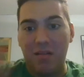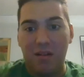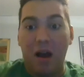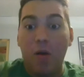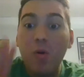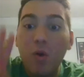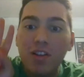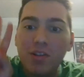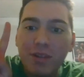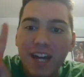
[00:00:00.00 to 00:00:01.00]
We won
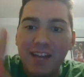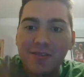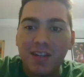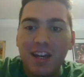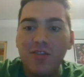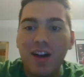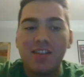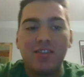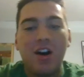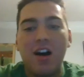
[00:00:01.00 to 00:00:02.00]
2 games, okay? You guys
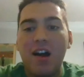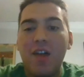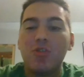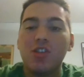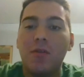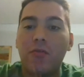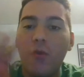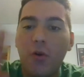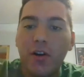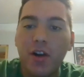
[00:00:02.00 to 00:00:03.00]
thought it was going to be
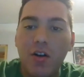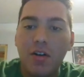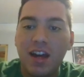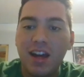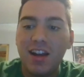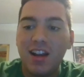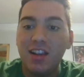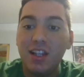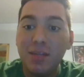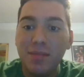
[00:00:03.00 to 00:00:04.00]
4-0, okay?
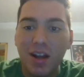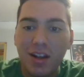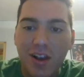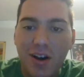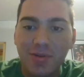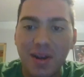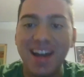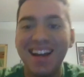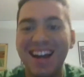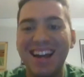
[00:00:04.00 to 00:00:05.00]
Leave me alone.
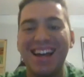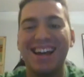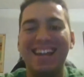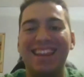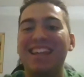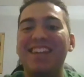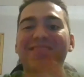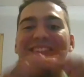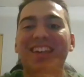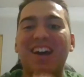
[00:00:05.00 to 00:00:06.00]
Leave
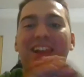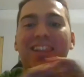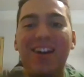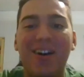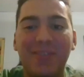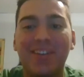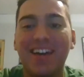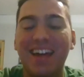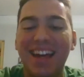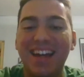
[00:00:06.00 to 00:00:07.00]
me alone,
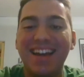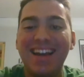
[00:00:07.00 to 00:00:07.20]
okay?